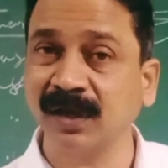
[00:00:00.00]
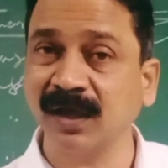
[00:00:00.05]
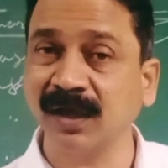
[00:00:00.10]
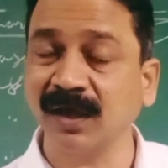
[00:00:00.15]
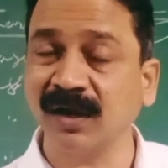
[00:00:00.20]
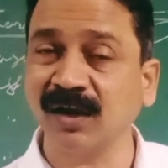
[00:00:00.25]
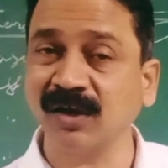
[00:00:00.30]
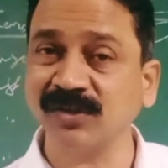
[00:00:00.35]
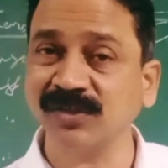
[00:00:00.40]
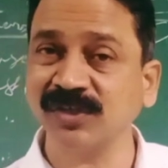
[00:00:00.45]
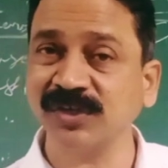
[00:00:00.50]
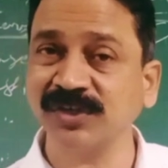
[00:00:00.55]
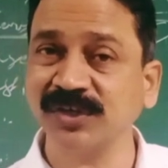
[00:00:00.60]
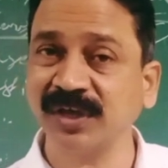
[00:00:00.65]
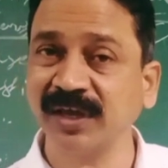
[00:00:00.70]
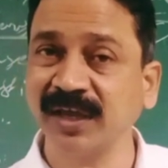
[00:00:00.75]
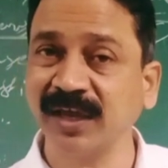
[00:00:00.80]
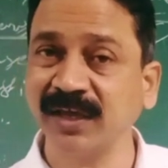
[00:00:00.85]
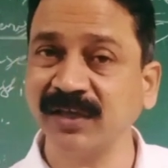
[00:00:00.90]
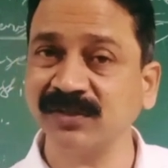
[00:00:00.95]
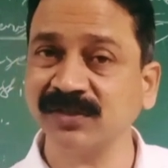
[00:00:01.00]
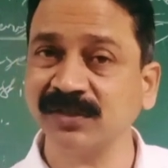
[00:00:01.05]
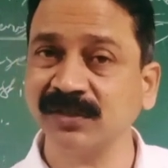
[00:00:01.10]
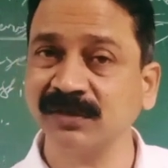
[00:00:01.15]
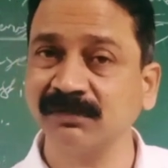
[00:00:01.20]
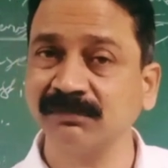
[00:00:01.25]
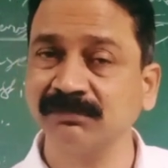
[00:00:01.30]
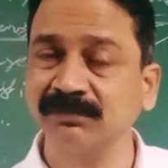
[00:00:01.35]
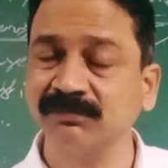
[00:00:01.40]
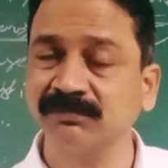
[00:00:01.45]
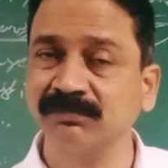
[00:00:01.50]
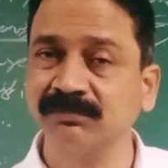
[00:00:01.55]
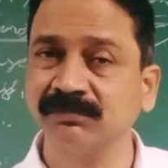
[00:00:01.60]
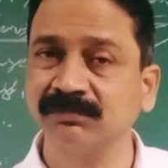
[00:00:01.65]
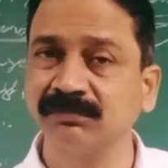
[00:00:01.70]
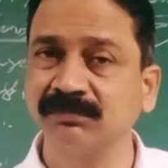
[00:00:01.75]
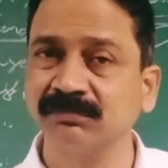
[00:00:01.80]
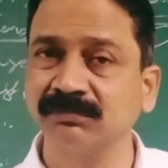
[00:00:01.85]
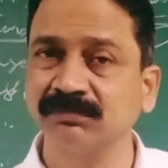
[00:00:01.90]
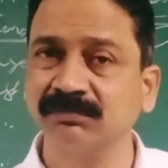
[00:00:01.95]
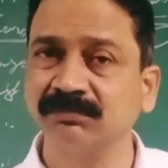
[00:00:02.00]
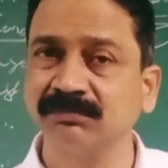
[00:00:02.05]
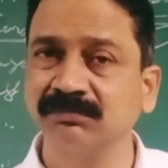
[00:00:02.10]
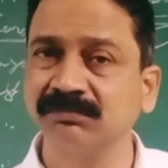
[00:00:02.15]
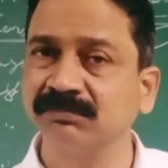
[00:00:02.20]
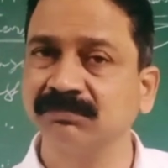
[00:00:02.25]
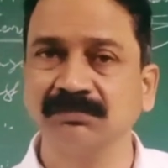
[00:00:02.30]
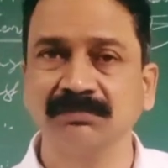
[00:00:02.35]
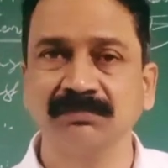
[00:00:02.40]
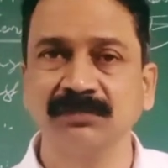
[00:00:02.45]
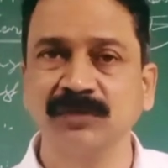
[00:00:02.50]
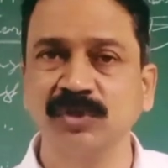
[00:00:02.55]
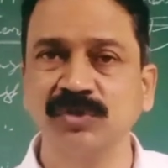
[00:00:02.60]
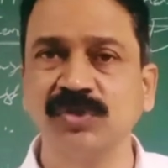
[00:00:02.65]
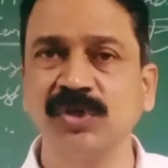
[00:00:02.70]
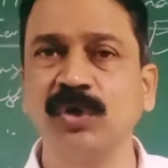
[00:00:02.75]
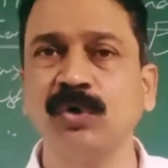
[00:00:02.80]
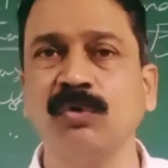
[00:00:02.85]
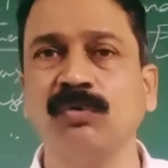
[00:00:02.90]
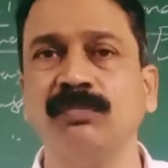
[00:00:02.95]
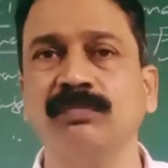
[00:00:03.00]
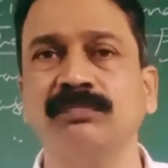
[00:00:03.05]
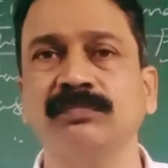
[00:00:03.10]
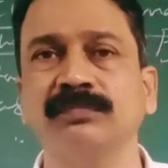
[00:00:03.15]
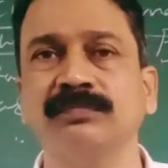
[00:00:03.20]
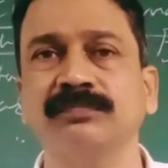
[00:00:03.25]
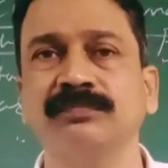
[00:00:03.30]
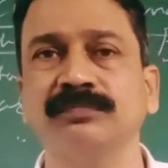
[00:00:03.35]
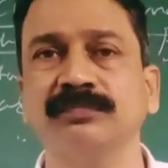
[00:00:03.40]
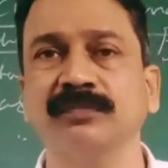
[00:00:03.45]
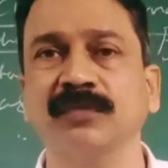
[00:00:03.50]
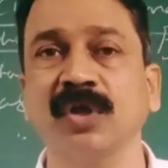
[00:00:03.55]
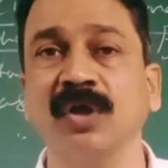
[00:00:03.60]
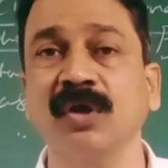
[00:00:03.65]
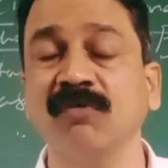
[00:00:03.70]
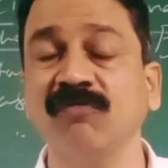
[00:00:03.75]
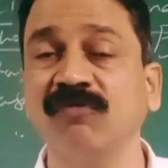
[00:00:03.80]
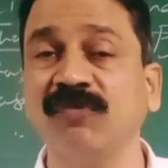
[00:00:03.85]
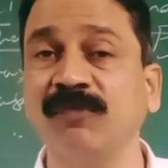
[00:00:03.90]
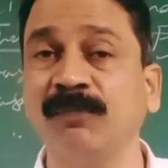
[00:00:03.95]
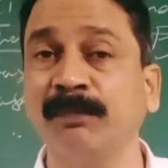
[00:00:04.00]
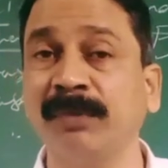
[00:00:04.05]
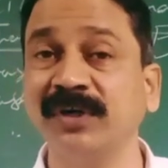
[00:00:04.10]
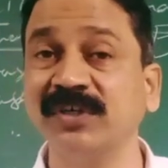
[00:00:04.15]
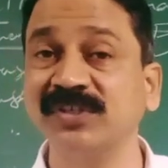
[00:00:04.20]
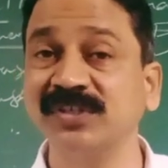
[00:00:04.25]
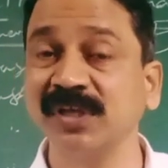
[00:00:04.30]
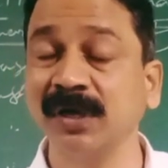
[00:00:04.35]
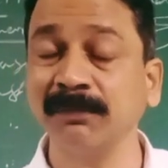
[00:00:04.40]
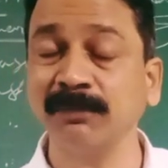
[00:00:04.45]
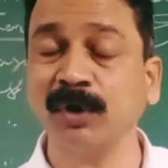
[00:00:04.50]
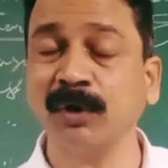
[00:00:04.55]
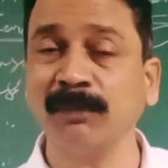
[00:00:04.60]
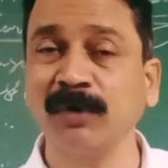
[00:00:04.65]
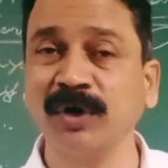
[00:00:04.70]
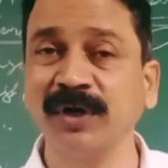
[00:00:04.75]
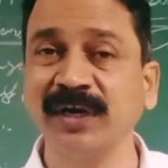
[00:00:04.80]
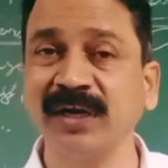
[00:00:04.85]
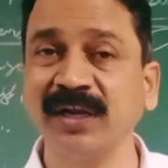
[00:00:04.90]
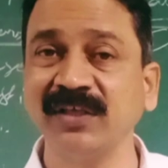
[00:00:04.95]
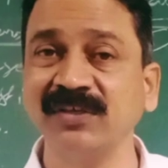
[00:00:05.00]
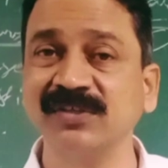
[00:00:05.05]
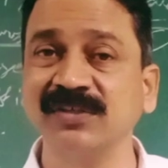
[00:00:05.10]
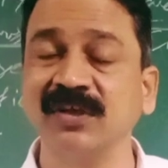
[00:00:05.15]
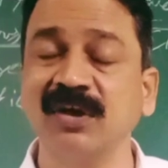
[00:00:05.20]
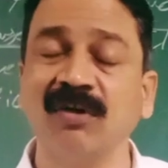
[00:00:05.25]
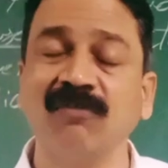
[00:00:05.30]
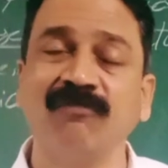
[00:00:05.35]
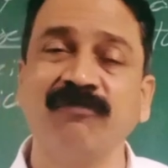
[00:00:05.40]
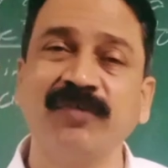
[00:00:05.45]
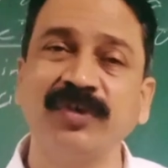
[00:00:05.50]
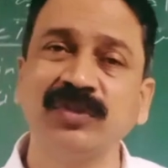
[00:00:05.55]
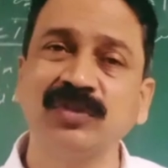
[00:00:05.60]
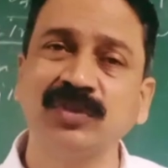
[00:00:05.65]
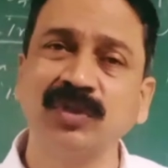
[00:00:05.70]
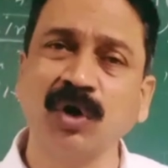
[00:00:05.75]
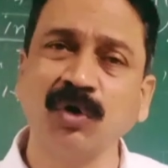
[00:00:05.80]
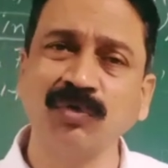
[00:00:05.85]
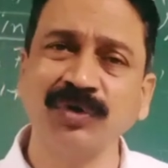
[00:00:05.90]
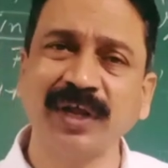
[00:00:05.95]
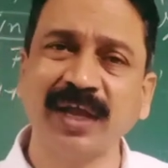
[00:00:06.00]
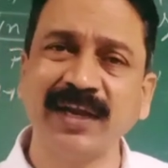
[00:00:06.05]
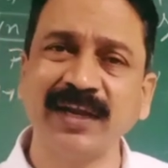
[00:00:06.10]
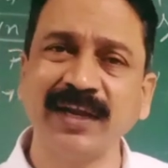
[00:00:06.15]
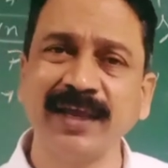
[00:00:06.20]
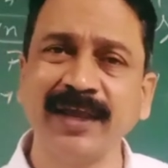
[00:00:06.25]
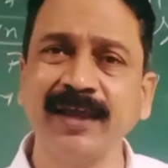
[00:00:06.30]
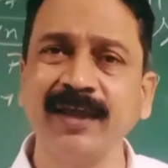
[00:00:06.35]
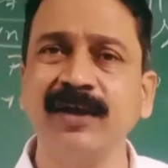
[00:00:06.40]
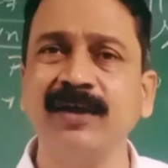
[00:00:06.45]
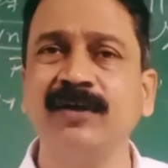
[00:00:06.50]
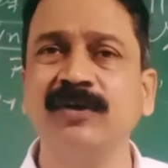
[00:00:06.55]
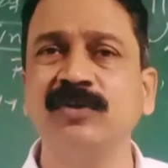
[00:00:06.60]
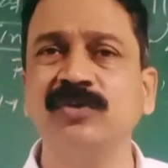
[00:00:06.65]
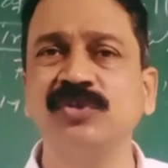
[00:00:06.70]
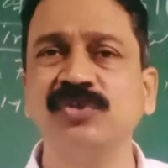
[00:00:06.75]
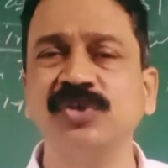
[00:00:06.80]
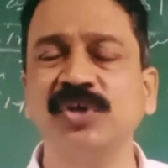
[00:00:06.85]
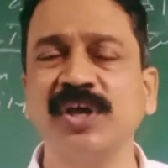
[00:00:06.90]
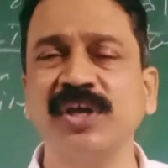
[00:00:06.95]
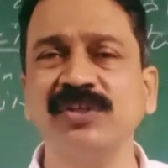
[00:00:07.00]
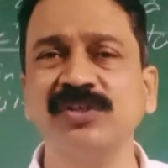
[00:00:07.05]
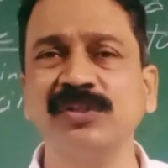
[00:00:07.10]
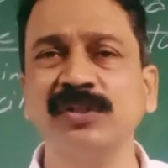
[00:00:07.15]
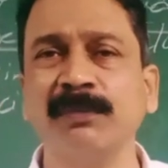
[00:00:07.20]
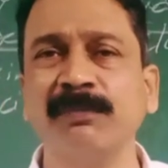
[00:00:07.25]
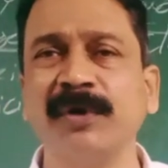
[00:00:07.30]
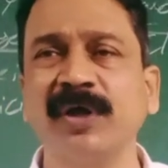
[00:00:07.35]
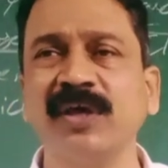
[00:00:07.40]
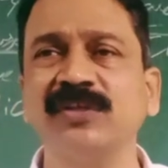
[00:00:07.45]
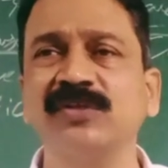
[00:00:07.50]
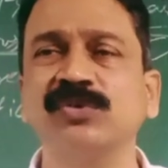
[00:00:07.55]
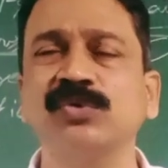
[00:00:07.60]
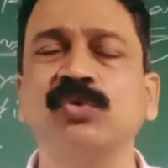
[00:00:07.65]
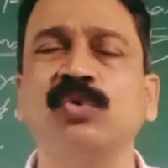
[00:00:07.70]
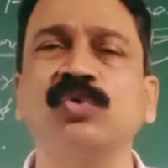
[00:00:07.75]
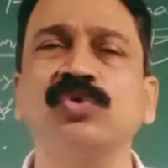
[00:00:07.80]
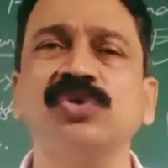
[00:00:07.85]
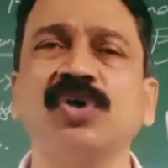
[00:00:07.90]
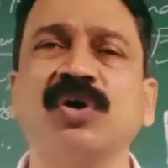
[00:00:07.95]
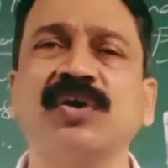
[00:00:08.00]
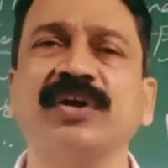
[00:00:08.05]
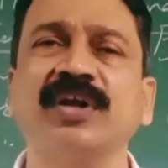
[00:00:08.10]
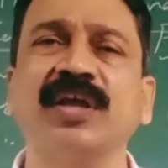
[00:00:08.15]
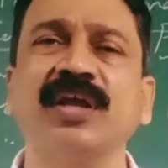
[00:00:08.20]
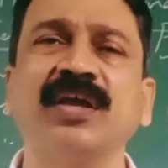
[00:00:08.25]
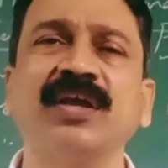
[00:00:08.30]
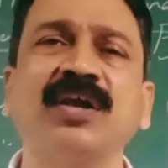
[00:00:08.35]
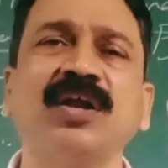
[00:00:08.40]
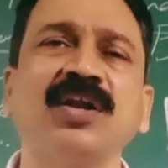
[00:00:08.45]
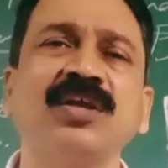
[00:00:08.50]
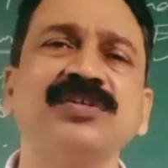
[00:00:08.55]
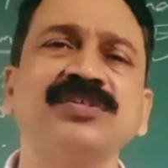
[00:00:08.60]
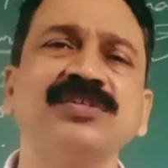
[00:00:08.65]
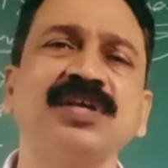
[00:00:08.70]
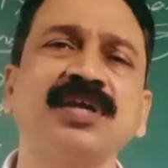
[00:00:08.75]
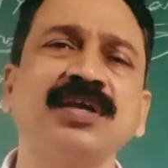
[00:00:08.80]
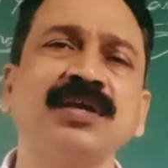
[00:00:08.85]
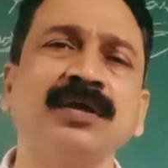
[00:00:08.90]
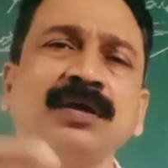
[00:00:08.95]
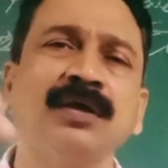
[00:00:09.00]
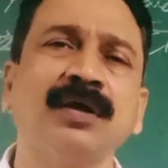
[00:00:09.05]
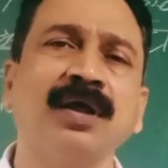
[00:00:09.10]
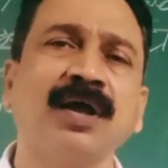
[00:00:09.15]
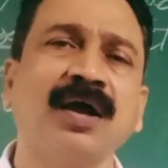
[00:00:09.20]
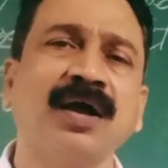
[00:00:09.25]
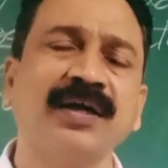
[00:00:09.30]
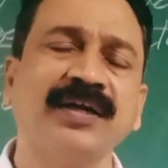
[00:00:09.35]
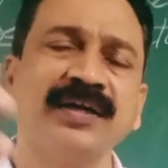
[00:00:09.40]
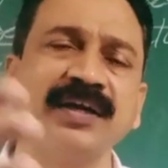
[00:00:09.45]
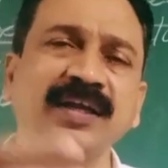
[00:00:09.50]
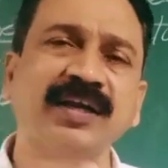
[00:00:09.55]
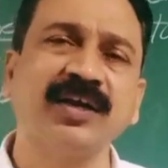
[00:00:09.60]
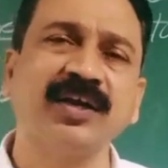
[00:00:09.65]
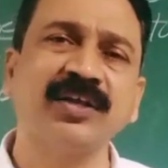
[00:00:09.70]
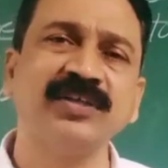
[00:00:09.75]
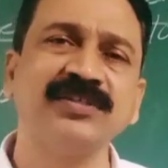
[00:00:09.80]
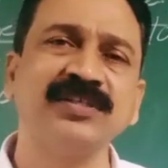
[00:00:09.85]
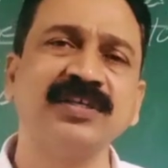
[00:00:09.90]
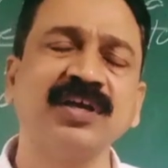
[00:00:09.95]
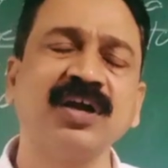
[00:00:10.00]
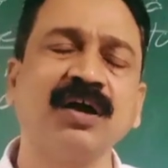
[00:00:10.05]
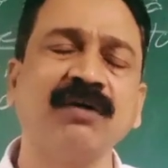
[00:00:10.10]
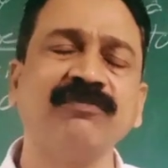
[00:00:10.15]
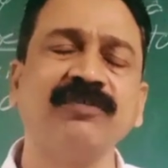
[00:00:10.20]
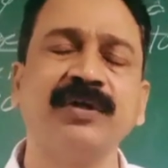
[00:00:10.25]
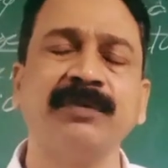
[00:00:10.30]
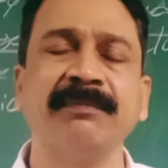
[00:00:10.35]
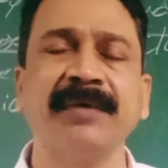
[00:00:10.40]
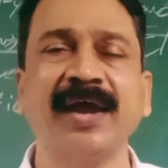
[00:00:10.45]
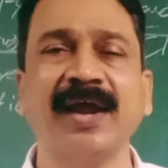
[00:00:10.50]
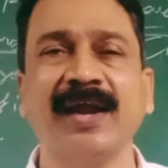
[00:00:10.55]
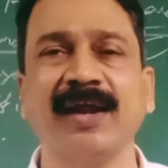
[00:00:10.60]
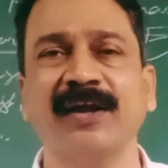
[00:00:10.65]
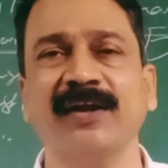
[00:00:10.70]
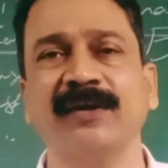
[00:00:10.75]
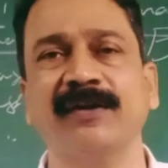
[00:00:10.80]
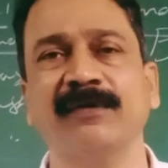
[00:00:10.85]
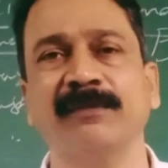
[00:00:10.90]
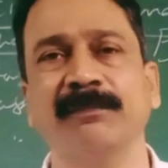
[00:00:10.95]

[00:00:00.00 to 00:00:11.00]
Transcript: elasticity is 0. But some commodities, without any change in the price, goes on increasing and decreasing of demand.